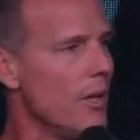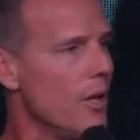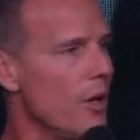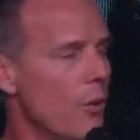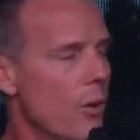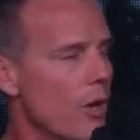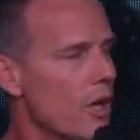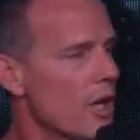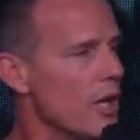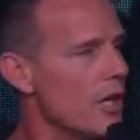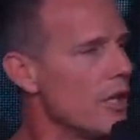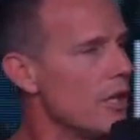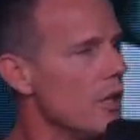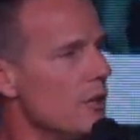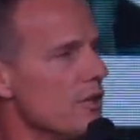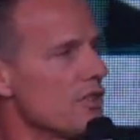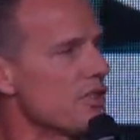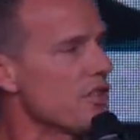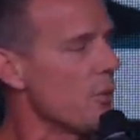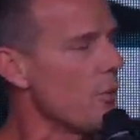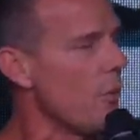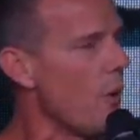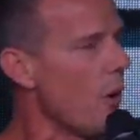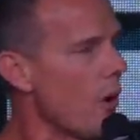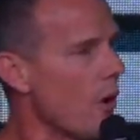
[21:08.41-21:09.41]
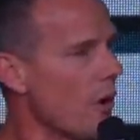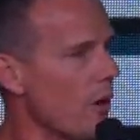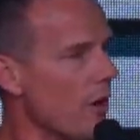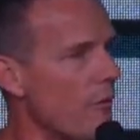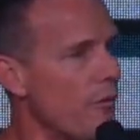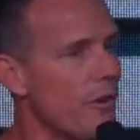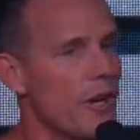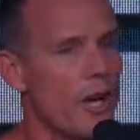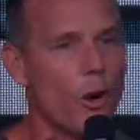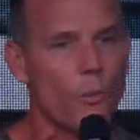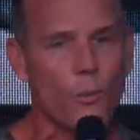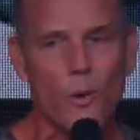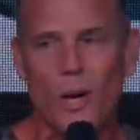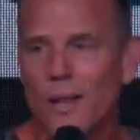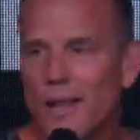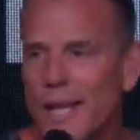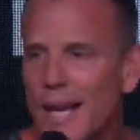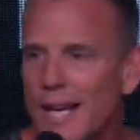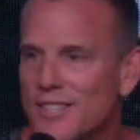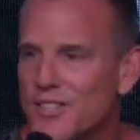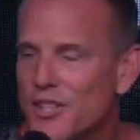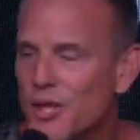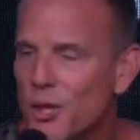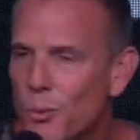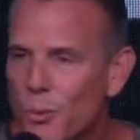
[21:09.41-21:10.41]
We're gonna lose the war. If we don't
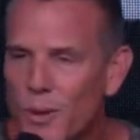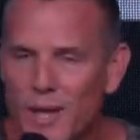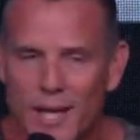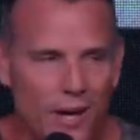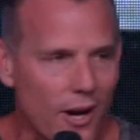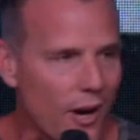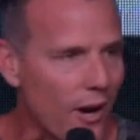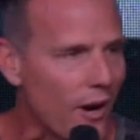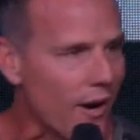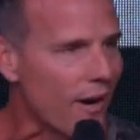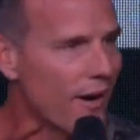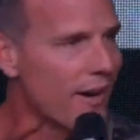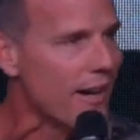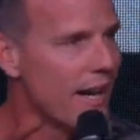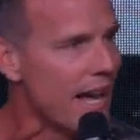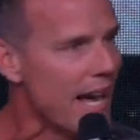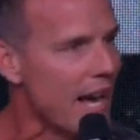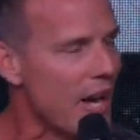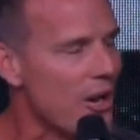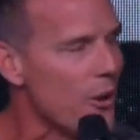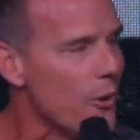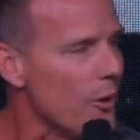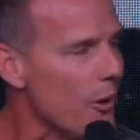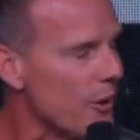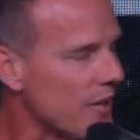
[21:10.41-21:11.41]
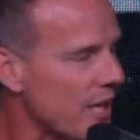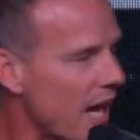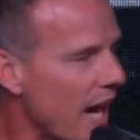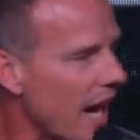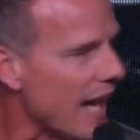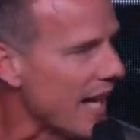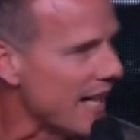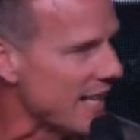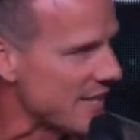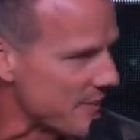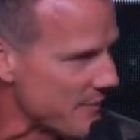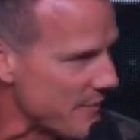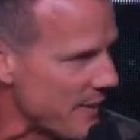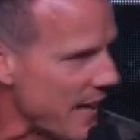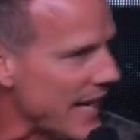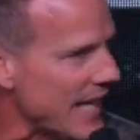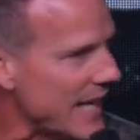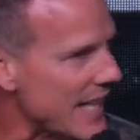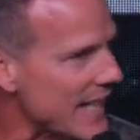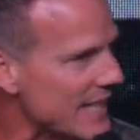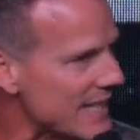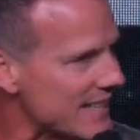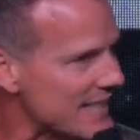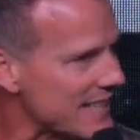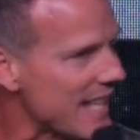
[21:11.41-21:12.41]
realize who we are and who God has made
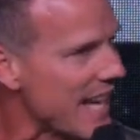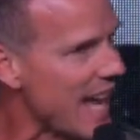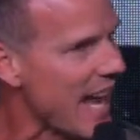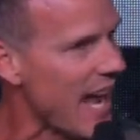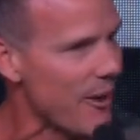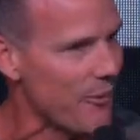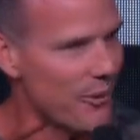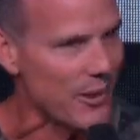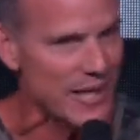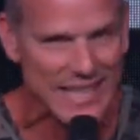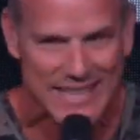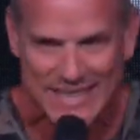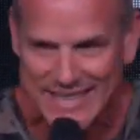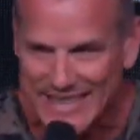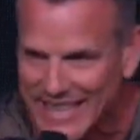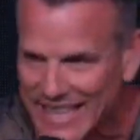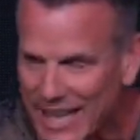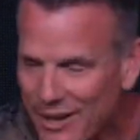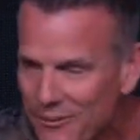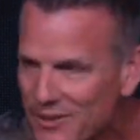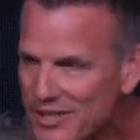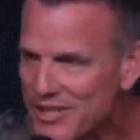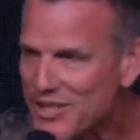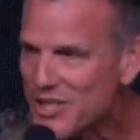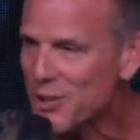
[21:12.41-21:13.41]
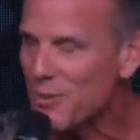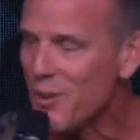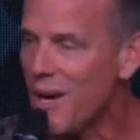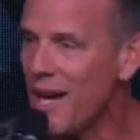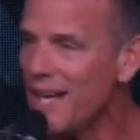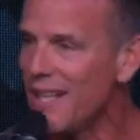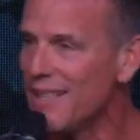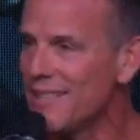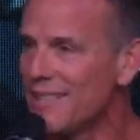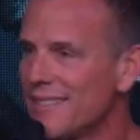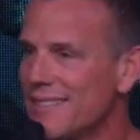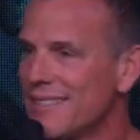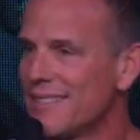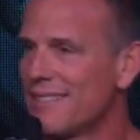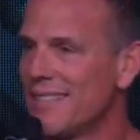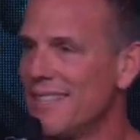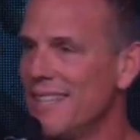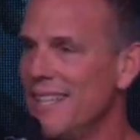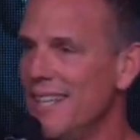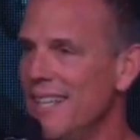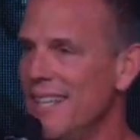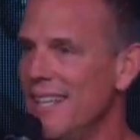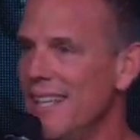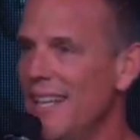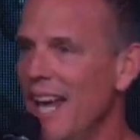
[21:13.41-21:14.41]
us and what He's given to us,
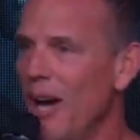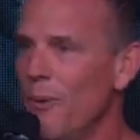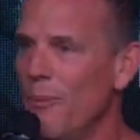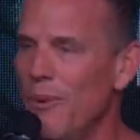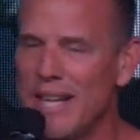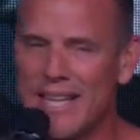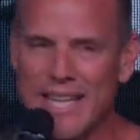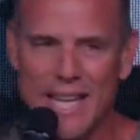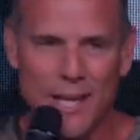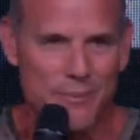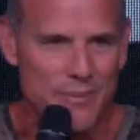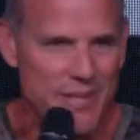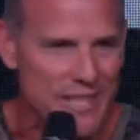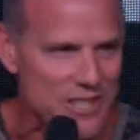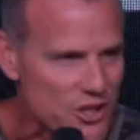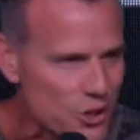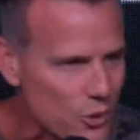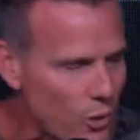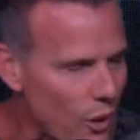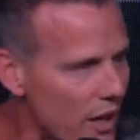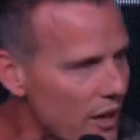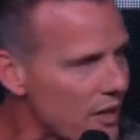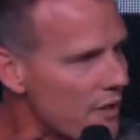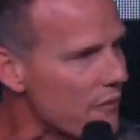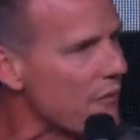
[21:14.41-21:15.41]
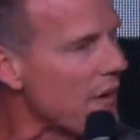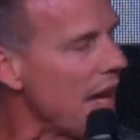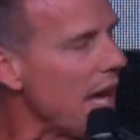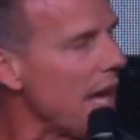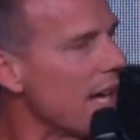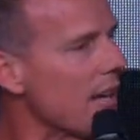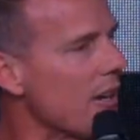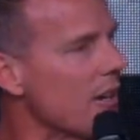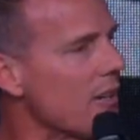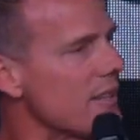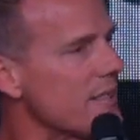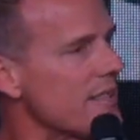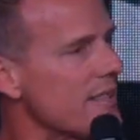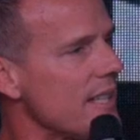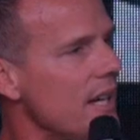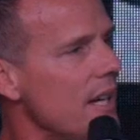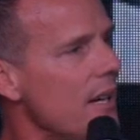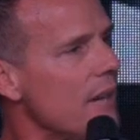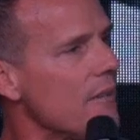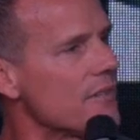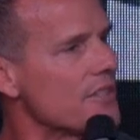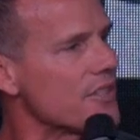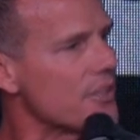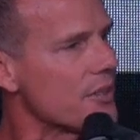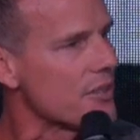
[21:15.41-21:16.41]
and we keep disqualifying
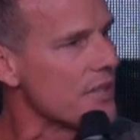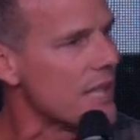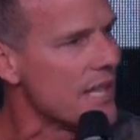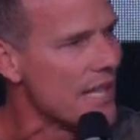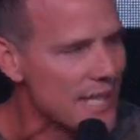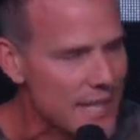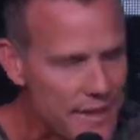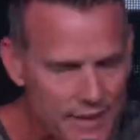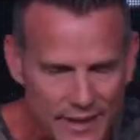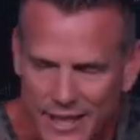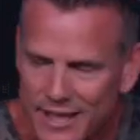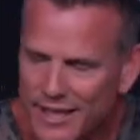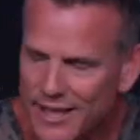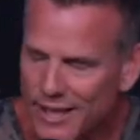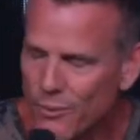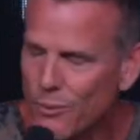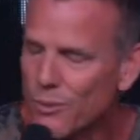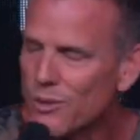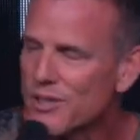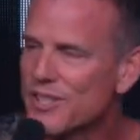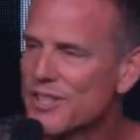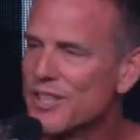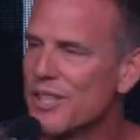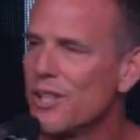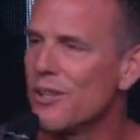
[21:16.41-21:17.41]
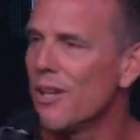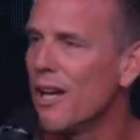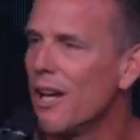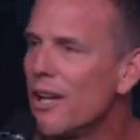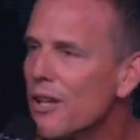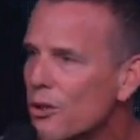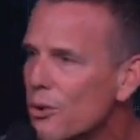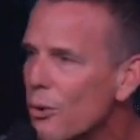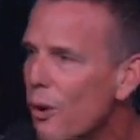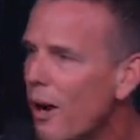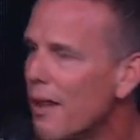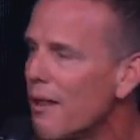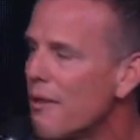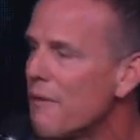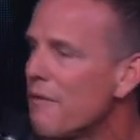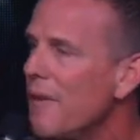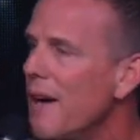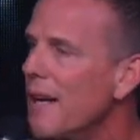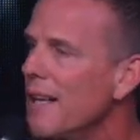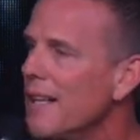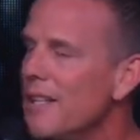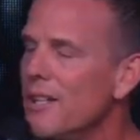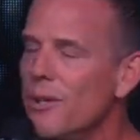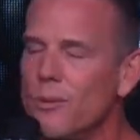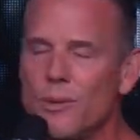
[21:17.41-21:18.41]
ourselves or thinking that we're still
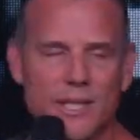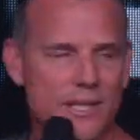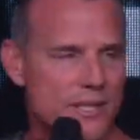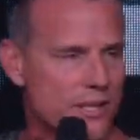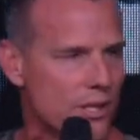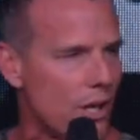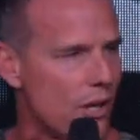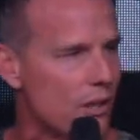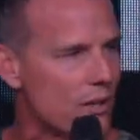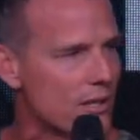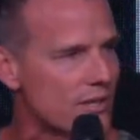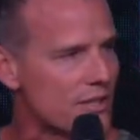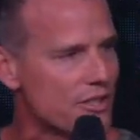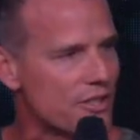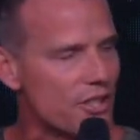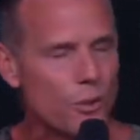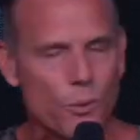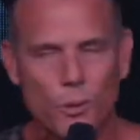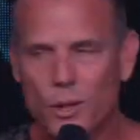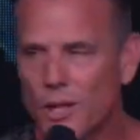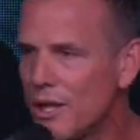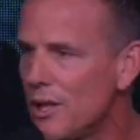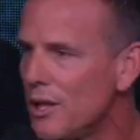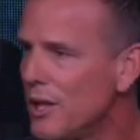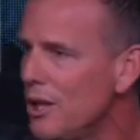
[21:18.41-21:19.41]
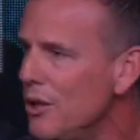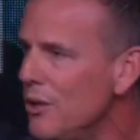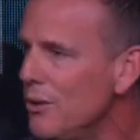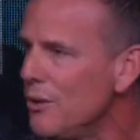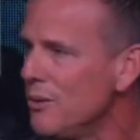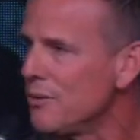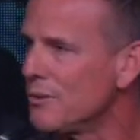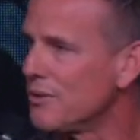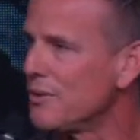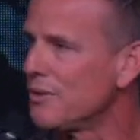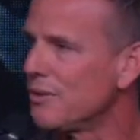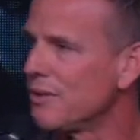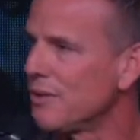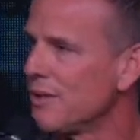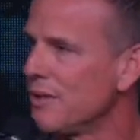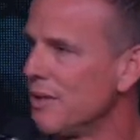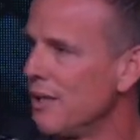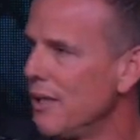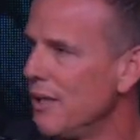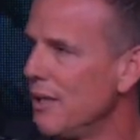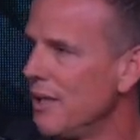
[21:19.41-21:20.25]
unqualified to do what He's called us to do, we're gonna lose.